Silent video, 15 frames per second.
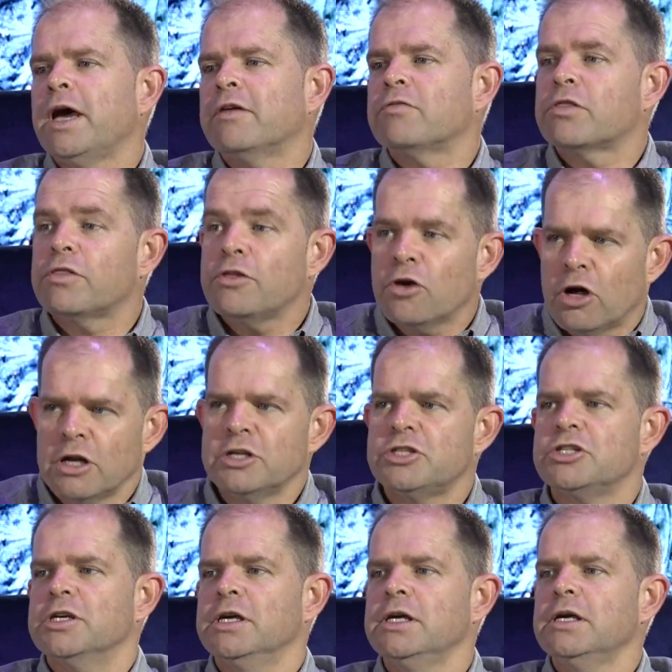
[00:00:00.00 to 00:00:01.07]
have a
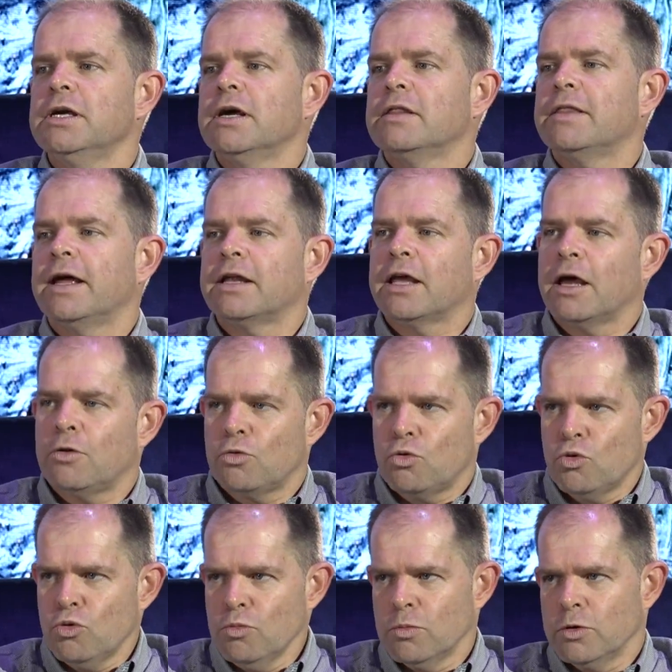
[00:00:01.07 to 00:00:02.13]
theology that can
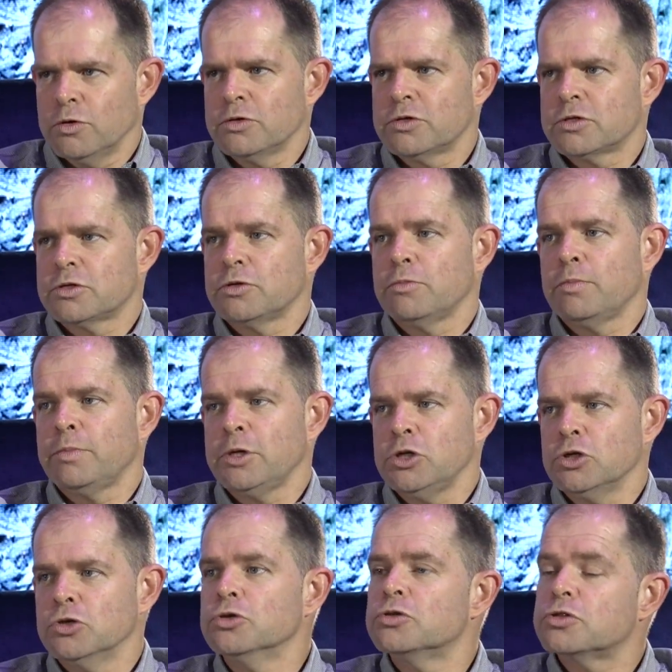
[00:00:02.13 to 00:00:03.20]
almost be
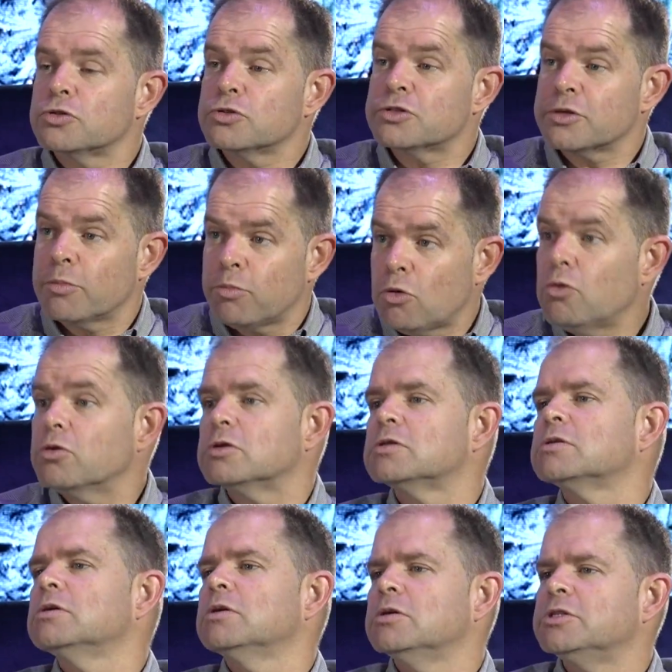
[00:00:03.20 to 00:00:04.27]
used to
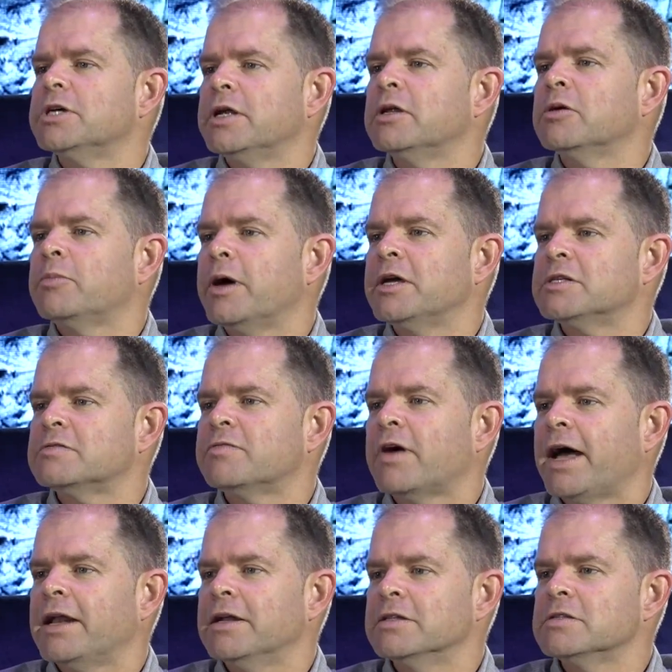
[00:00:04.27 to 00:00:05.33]
support gender-based
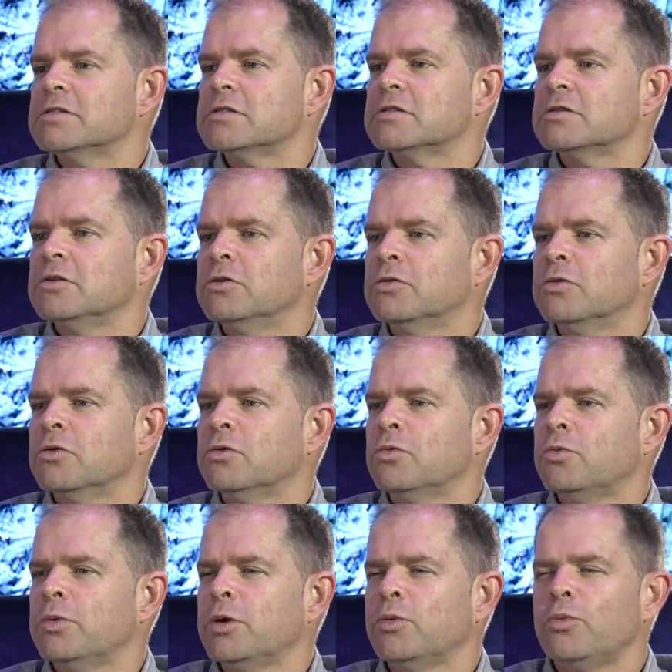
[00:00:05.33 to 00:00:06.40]
violence.
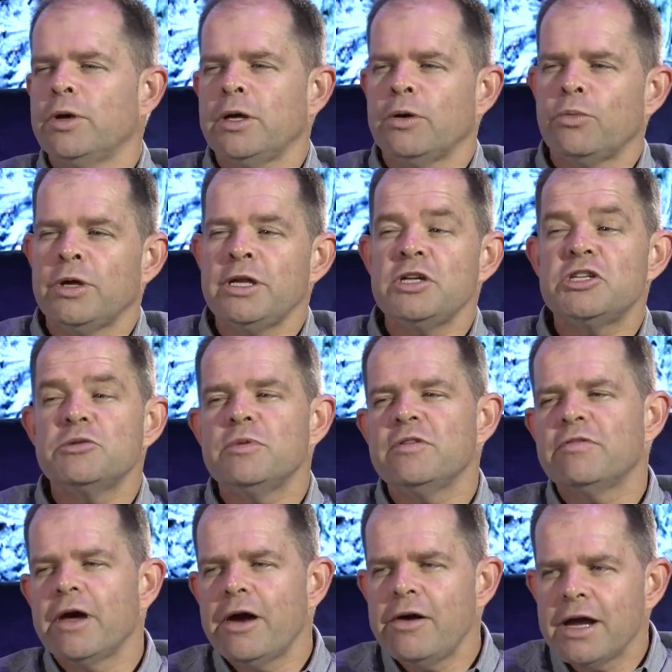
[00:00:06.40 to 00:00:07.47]
We need to be
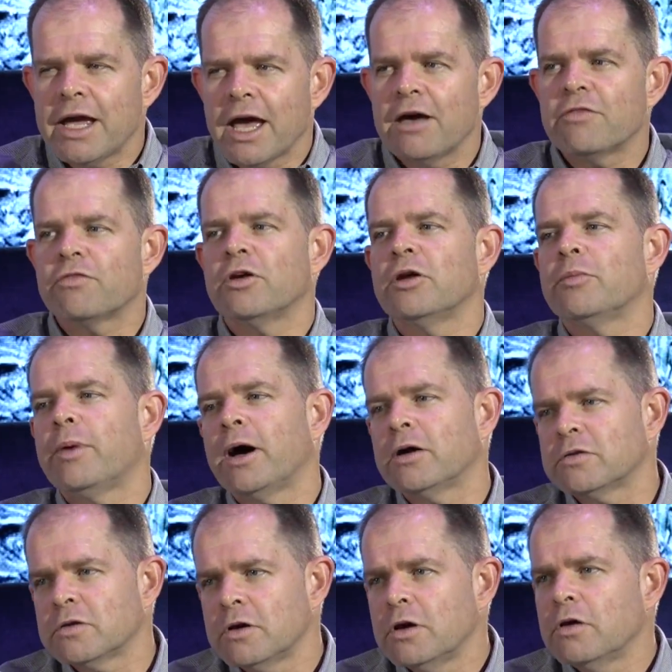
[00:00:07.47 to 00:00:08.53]
very careful
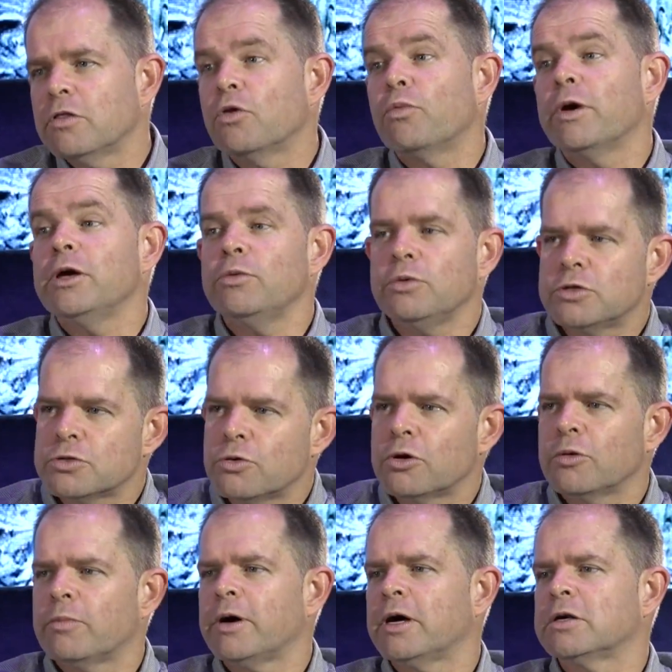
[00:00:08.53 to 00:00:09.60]
about the way we talk
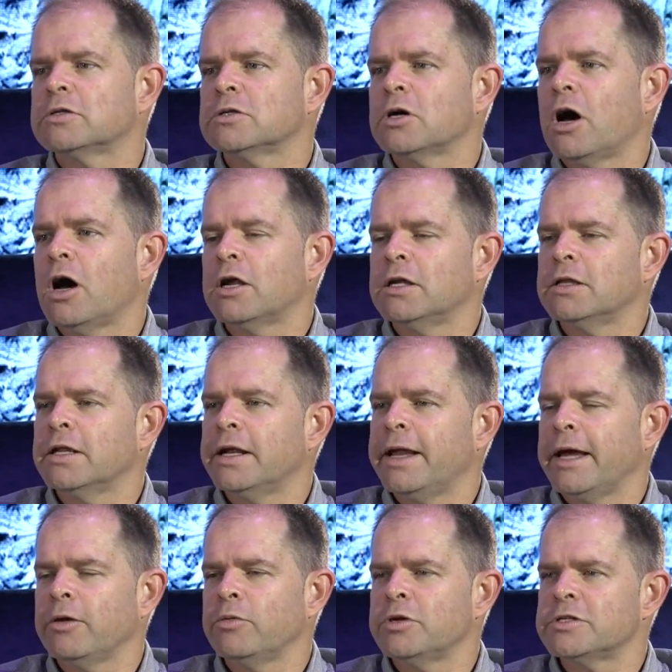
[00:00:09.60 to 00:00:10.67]
about God and the
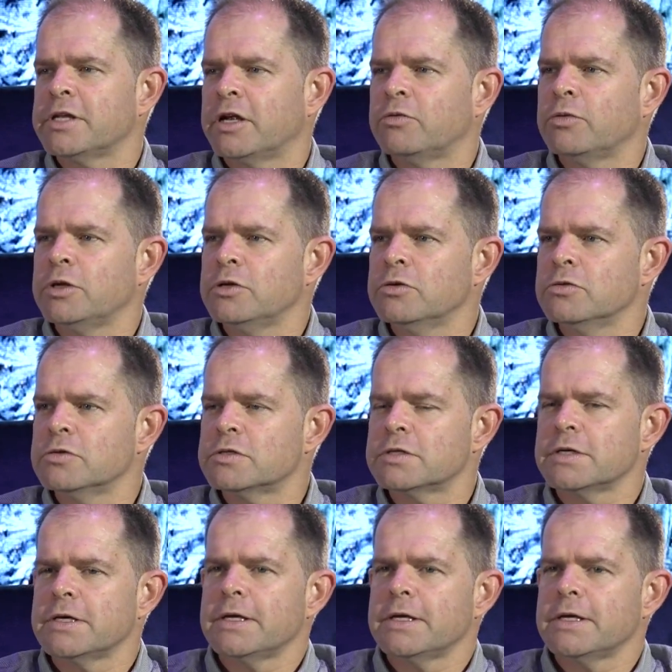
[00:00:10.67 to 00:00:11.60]
language that we use.